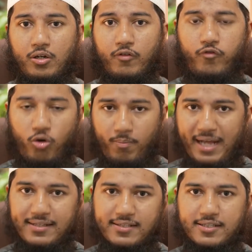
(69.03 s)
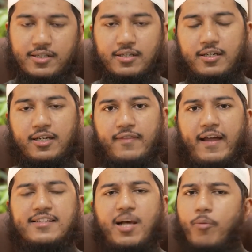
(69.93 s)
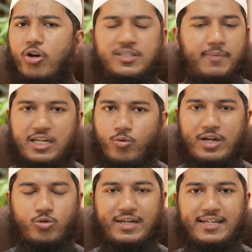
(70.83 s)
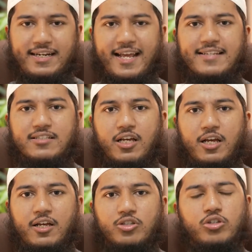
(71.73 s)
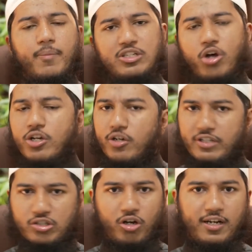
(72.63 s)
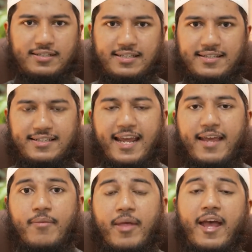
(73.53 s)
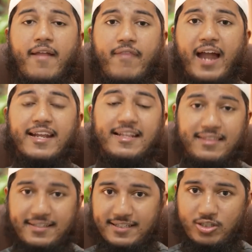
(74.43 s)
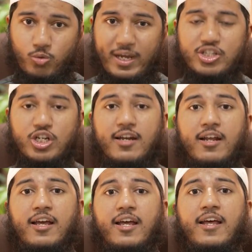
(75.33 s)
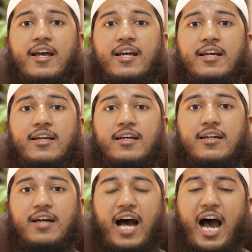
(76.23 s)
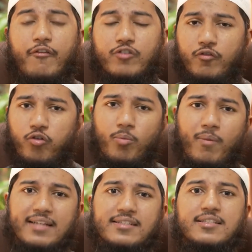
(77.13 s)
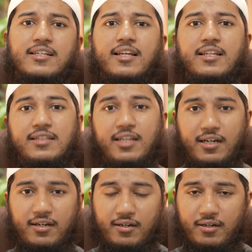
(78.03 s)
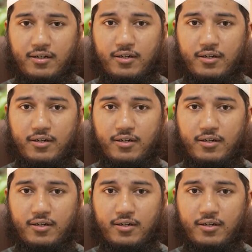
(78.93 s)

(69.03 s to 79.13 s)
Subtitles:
4 months, that is approximately 120 days. So the majority of the scholars, they say that in this situation, after 4 months, the